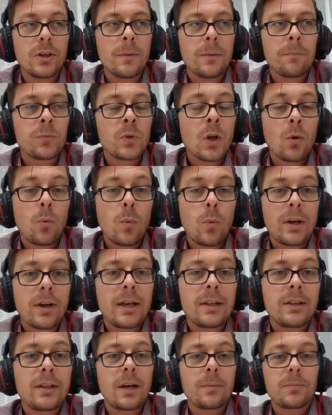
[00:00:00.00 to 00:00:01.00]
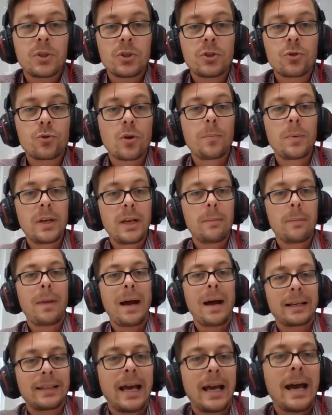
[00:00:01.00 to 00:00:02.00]
that when I ended up stripping it
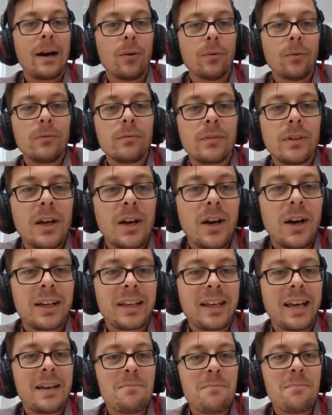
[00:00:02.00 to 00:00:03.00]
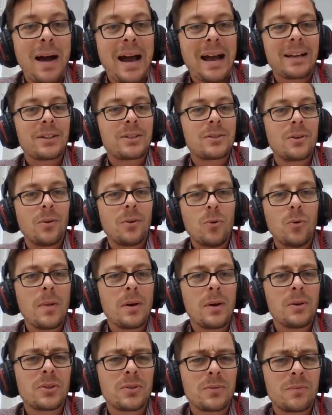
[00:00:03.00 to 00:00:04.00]
back down, I came back to
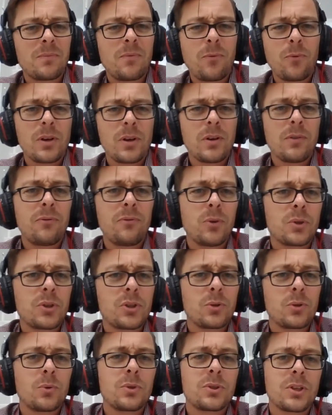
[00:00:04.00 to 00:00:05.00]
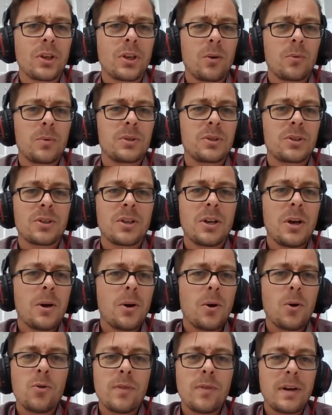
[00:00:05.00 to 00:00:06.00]
almost 3 or 4 tools that I was
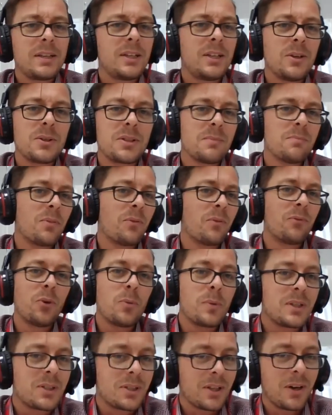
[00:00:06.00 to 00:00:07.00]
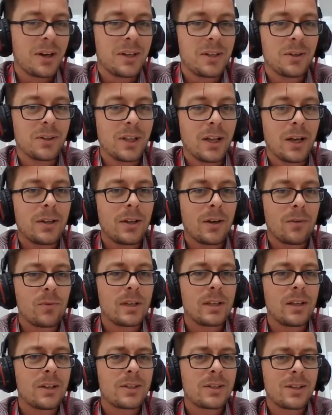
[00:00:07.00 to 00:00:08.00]
already using before we started online. I
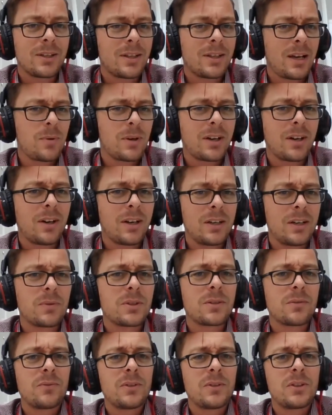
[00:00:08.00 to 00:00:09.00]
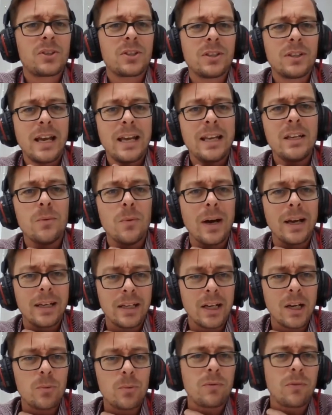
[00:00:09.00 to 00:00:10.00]
realized that they were kind of sufficient anyway,
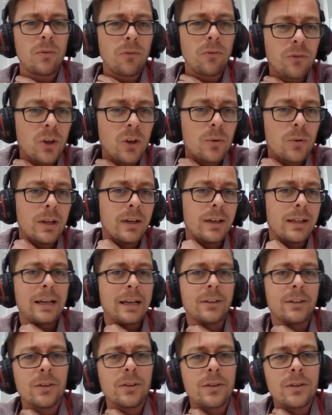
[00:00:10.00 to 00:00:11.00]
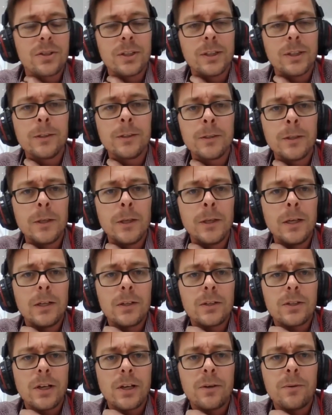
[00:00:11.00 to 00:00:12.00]
you know, with a few little add-ons, you know.
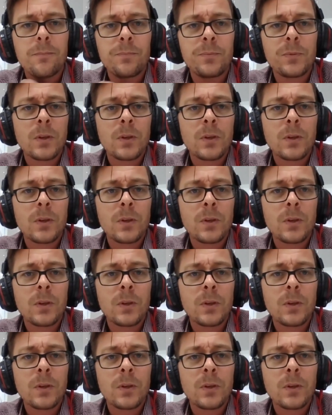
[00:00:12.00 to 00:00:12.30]
So